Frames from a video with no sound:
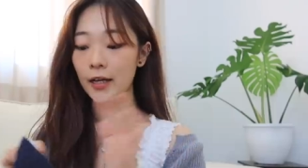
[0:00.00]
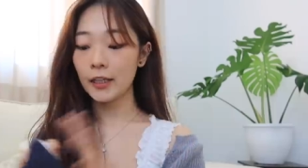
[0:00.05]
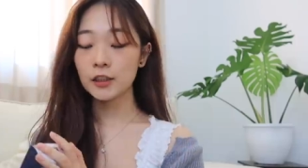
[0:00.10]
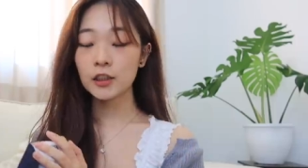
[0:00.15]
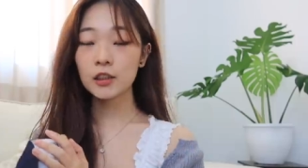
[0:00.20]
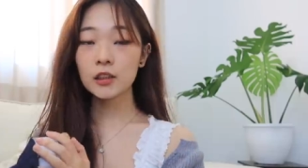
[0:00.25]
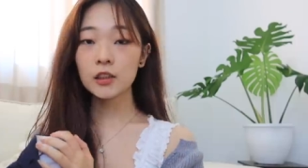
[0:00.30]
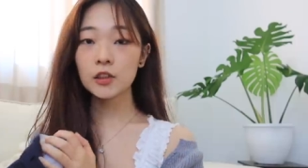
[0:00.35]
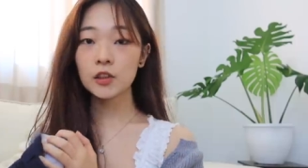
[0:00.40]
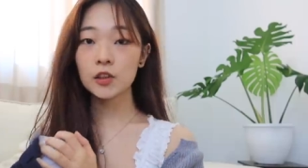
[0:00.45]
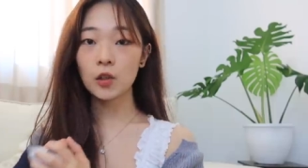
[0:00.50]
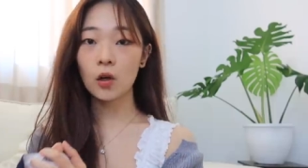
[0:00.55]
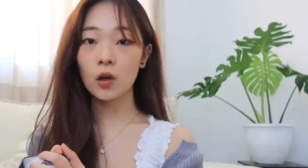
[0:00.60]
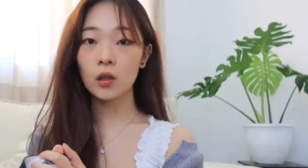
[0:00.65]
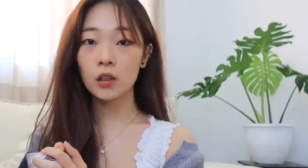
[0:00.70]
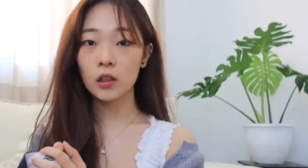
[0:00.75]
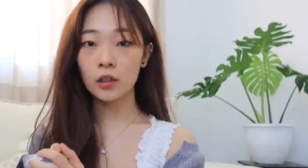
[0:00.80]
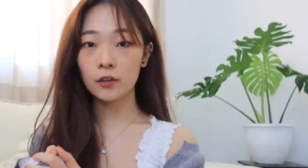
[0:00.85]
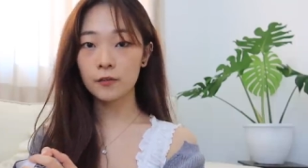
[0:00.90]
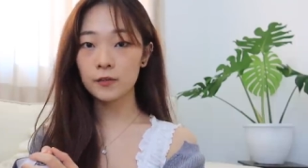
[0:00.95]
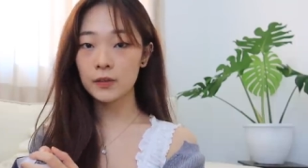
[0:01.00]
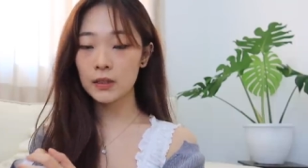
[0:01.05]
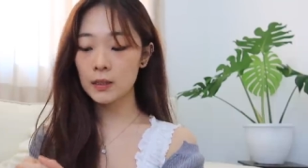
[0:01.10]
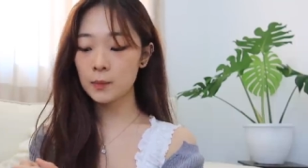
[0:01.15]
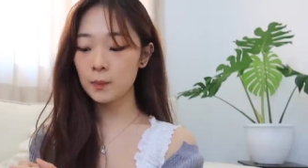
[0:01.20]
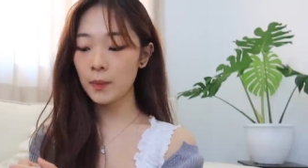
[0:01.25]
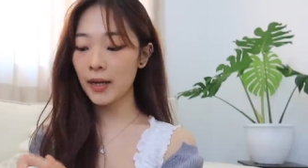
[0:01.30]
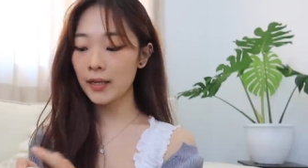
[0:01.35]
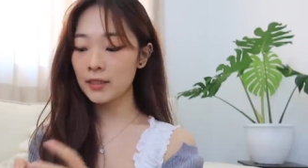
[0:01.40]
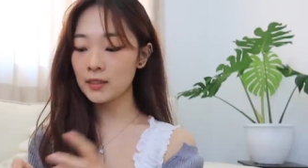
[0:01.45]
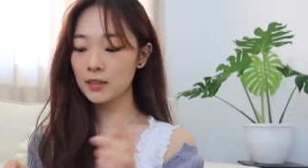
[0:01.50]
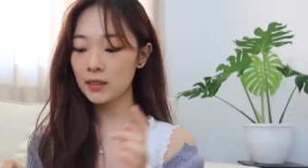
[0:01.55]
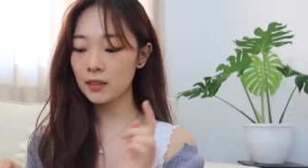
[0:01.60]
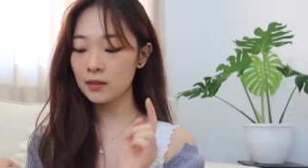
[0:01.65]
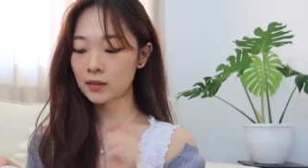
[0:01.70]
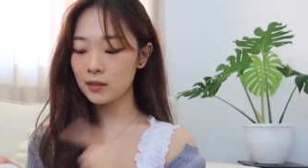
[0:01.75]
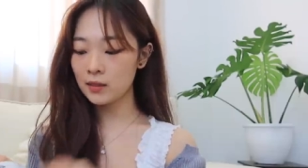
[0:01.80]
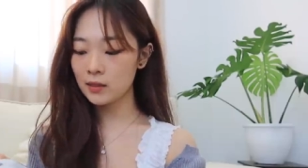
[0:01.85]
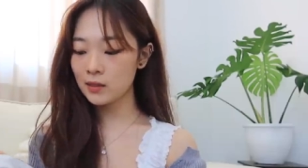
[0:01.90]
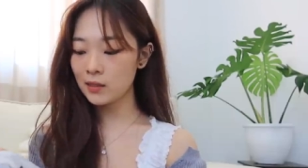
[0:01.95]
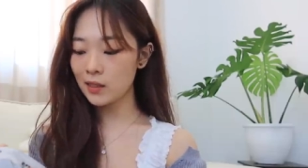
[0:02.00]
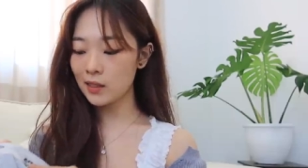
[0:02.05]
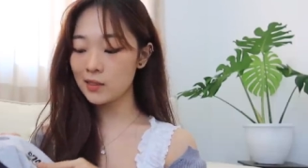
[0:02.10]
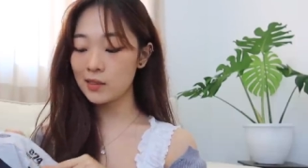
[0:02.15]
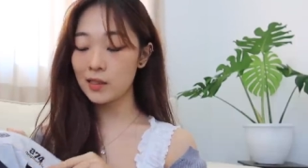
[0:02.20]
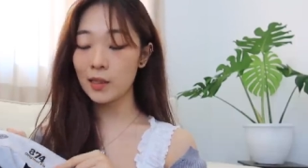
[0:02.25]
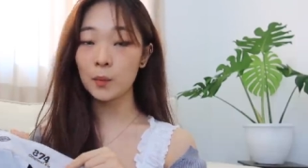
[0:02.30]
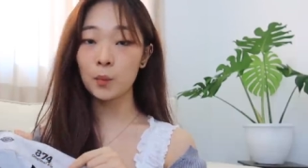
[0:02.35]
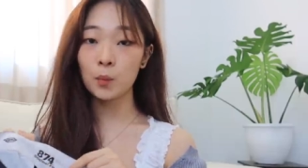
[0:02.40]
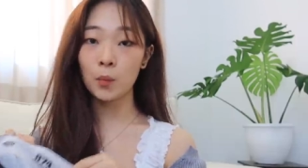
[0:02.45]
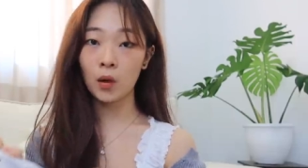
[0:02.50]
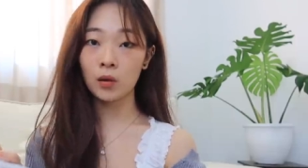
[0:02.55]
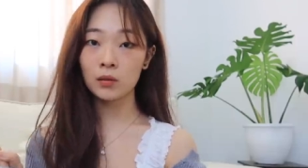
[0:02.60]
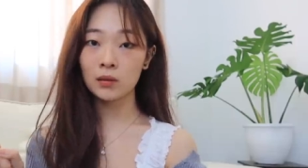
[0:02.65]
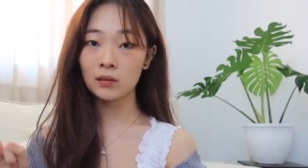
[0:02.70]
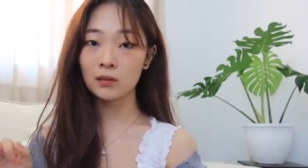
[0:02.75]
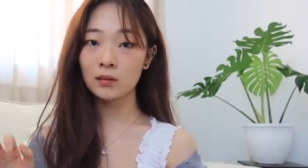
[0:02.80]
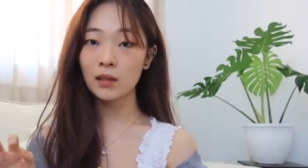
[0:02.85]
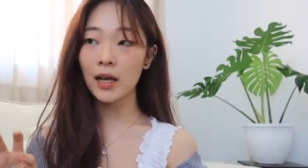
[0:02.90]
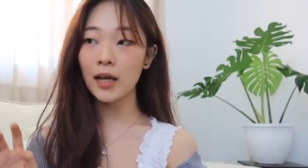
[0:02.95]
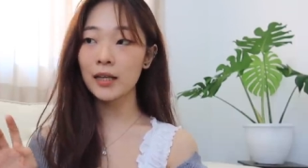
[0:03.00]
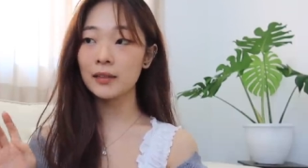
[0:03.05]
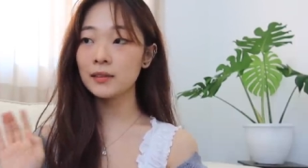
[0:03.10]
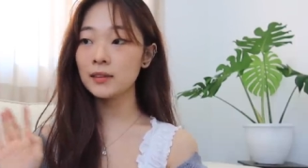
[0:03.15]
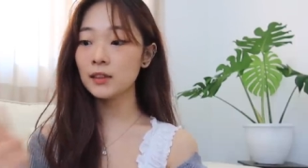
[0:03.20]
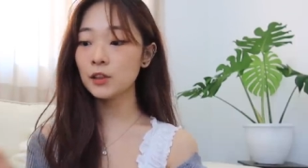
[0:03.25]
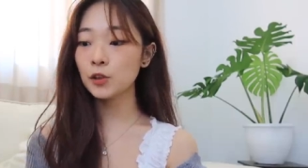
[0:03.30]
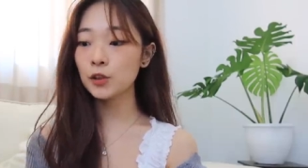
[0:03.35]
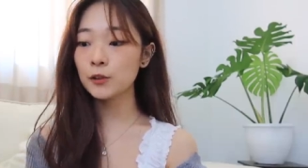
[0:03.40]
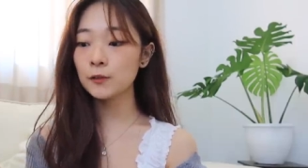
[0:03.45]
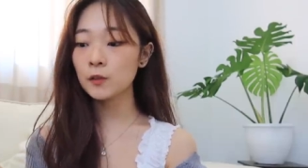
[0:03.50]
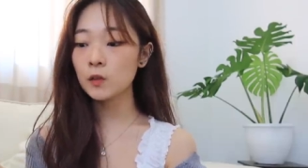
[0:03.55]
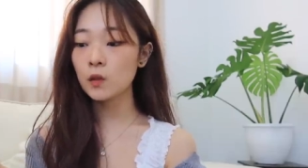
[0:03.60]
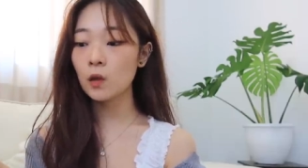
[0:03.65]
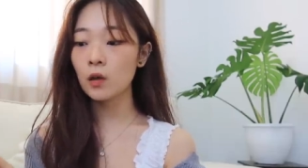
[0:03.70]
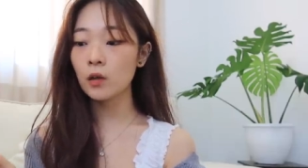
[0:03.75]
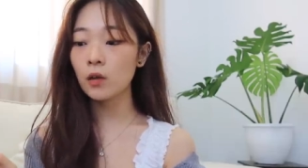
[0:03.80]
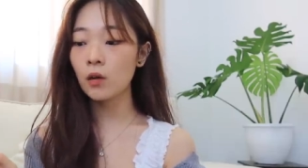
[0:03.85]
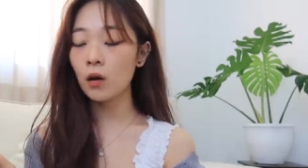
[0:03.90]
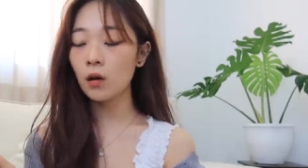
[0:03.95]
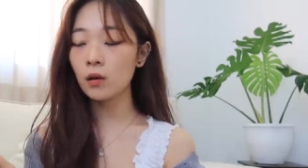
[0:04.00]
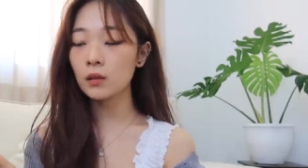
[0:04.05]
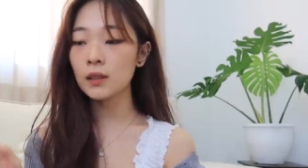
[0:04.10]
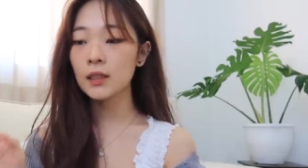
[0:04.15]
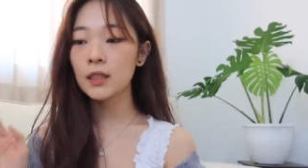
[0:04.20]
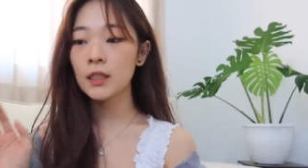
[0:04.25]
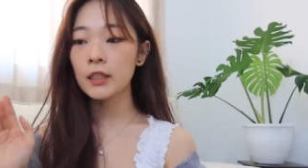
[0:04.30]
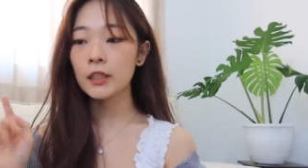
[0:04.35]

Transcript: actually saw a lot of these pants in this exact model at this thrift store called